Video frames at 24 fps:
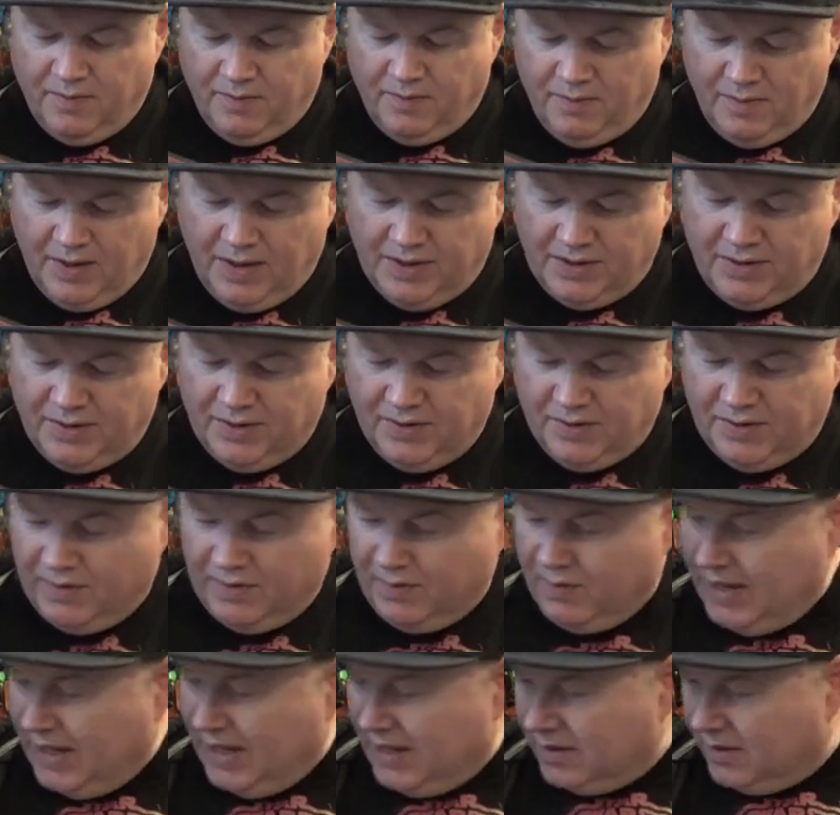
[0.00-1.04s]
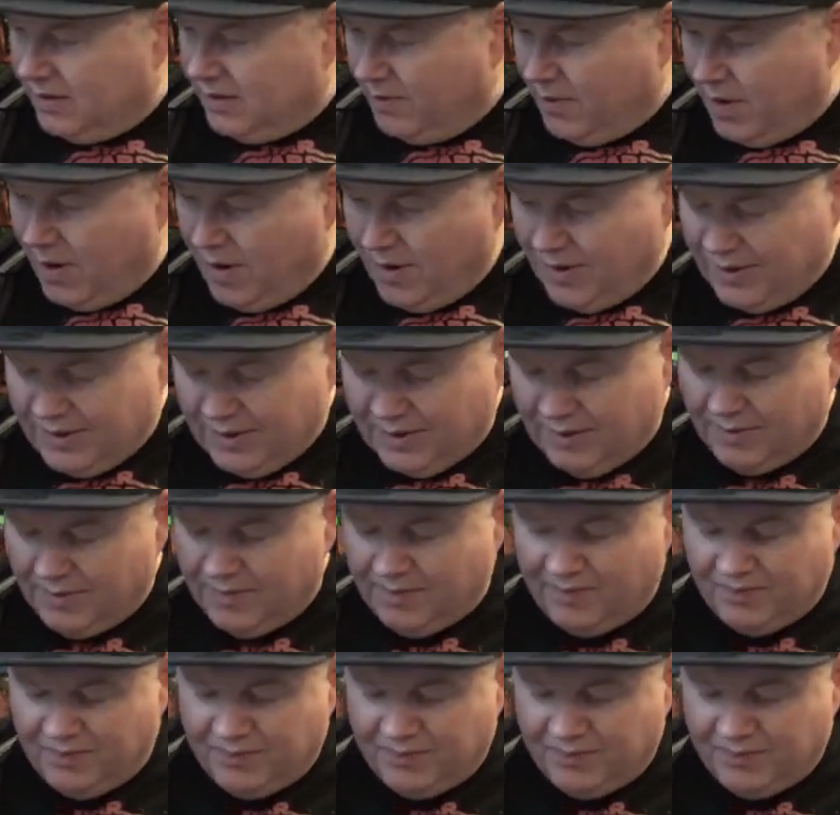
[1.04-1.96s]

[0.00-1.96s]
Legend's Link to the Past